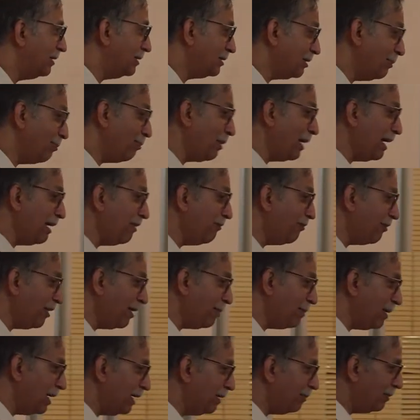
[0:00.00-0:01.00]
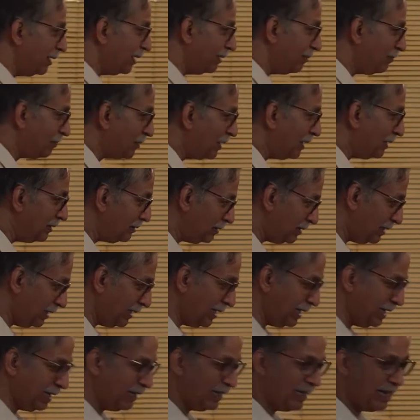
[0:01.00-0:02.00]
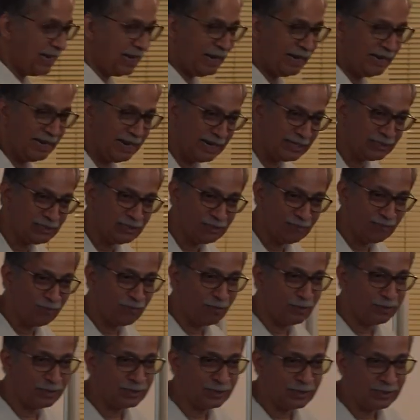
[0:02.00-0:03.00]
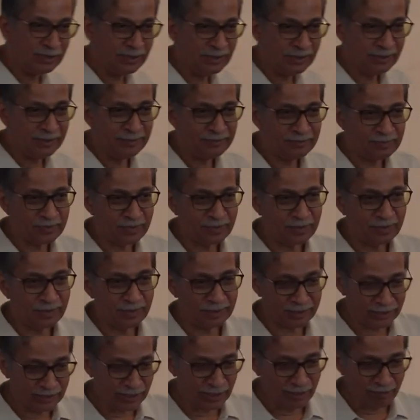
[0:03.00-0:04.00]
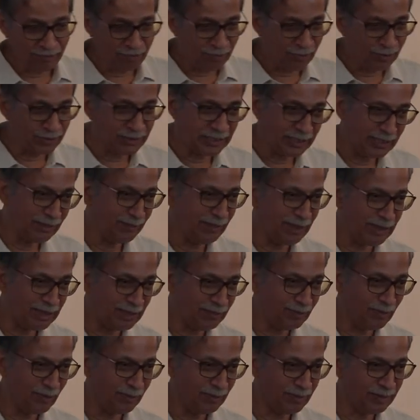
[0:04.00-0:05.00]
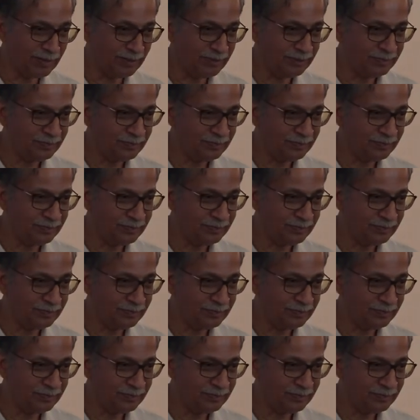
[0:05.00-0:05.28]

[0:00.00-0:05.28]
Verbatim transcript: It's a plane frame element. Three. An axial force, a shear force, and a bending moment.